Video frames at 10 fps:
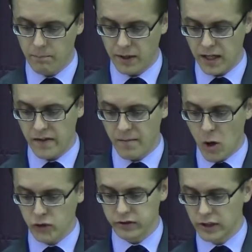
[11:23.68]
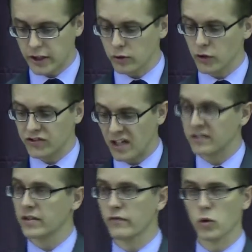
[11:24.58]
But in the most literal
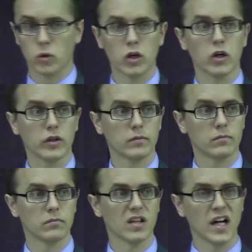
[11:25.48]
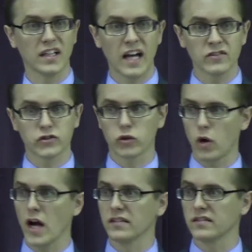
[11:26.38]
sense of the word, against
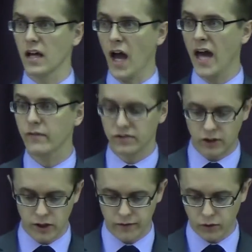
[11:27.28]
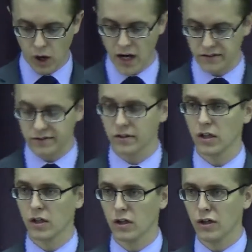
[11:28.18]
Christ, adversary of Christ,
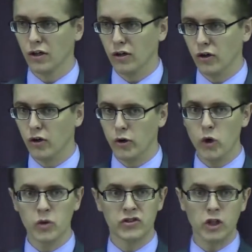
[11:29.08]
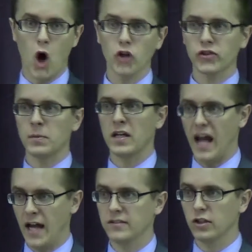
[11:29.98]
who is the ultimate
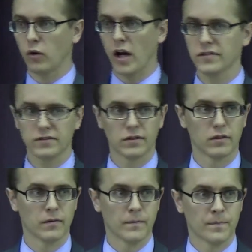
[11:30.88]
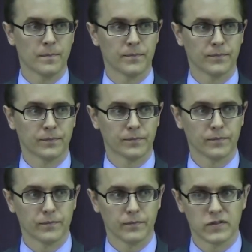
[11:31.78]
Antichrist?
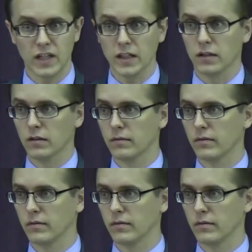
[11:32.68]
Satan.